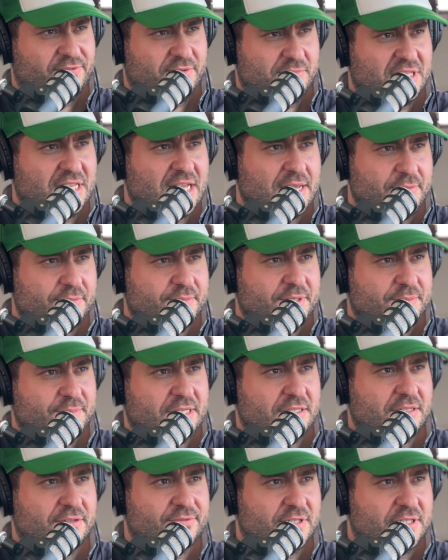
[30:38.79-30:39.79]
a Labor
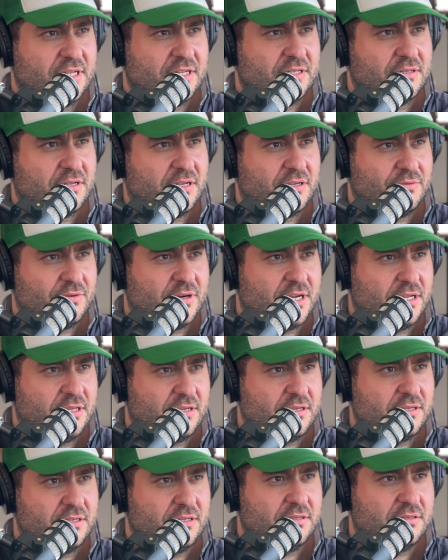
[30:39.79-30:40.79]
perspective, it sounds like, right?
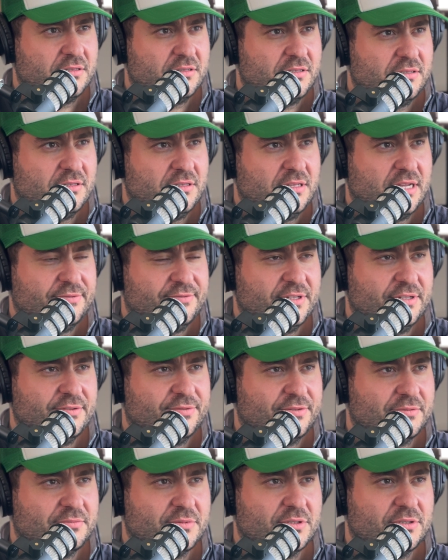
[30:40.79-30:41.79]
Like he lefty
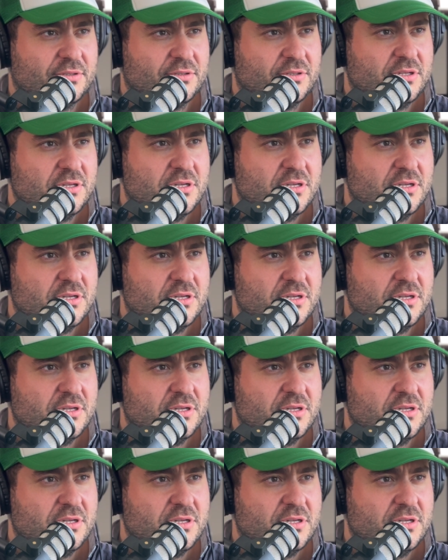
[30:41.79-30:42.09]
from